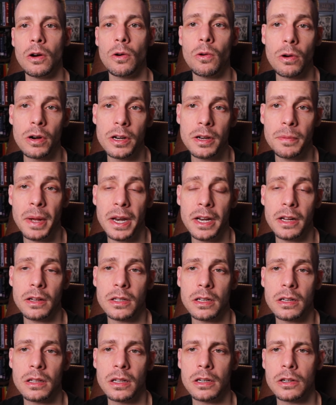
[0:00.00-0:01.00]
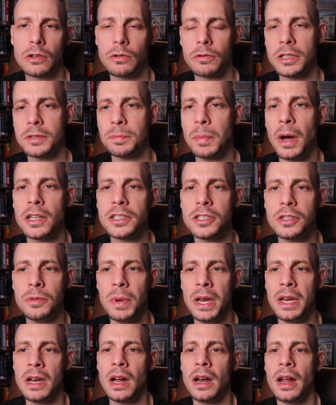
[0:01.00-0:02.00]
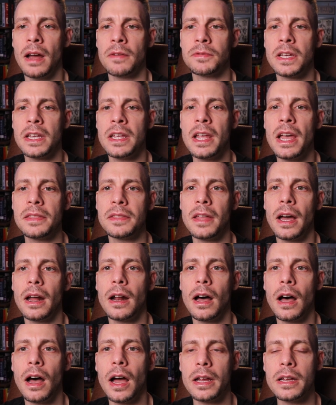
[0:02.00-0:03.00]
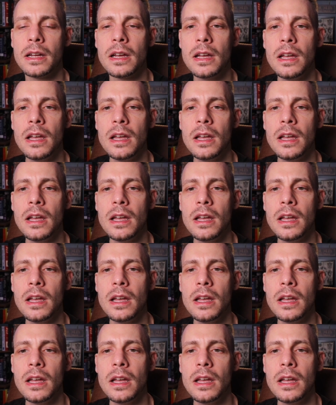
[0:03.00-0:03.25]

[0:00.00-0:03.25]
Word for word: or depending on the clinical response, you may not have to get that high.